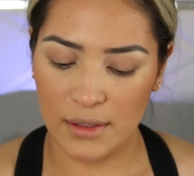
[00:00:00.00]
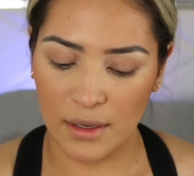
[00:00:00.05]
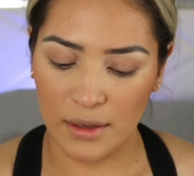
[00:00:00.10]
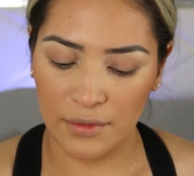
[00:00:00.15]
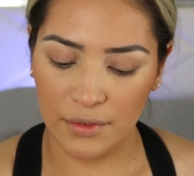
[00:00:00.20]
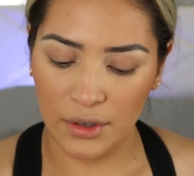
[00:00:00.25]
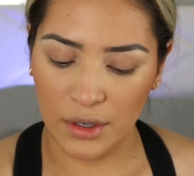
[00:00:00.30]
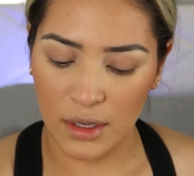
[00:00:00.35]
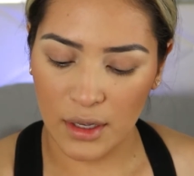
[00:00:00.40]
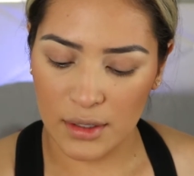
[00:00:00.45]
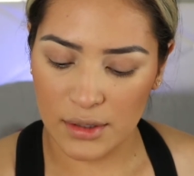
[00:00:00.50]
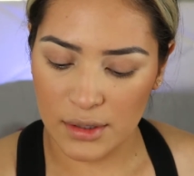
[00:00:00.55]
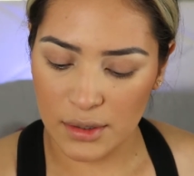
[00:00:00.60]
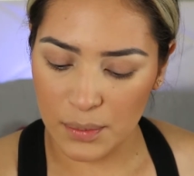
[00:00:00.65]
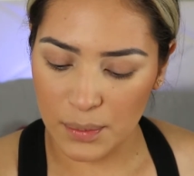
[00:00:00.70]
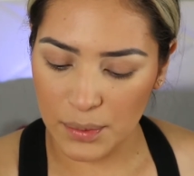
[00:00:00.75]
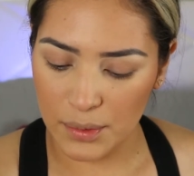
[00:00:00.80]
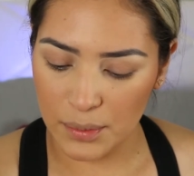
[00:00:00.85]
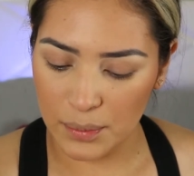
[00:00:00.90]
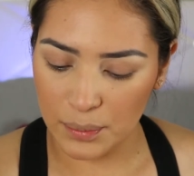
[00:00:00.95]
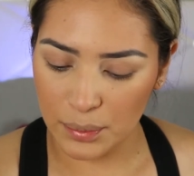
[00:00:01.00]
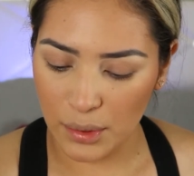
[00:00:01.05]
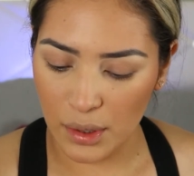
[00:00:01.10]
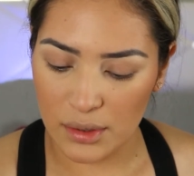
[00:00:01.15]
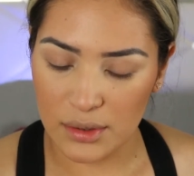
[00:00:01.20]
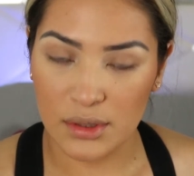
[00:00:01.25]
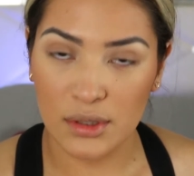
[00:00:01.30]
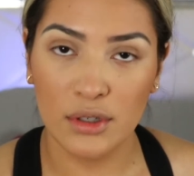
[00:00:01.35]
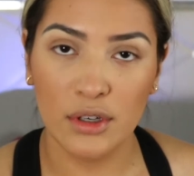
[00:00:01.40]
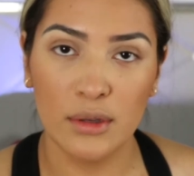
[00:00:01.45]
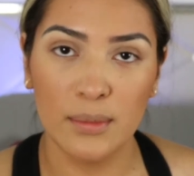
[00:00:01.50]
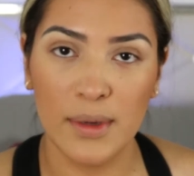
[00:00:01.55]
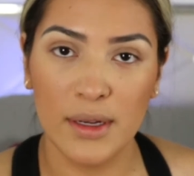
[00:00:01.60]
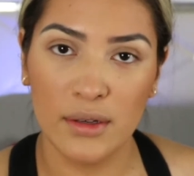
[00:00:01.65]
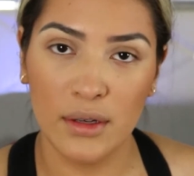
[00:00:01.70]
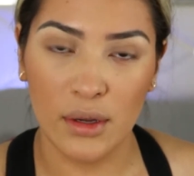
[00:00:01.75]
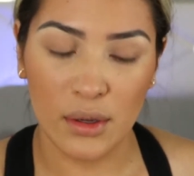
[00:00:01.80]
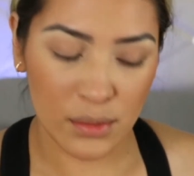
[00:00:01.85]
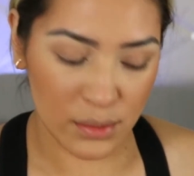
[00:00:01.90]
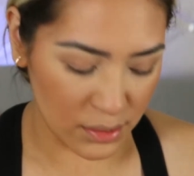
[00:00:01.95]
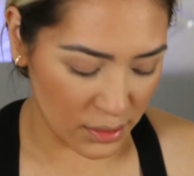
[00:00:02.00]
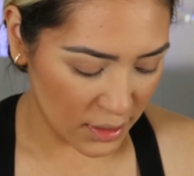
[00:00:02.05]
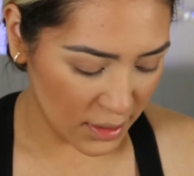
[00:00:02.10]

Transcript: I forgot to put bronzer on my nose.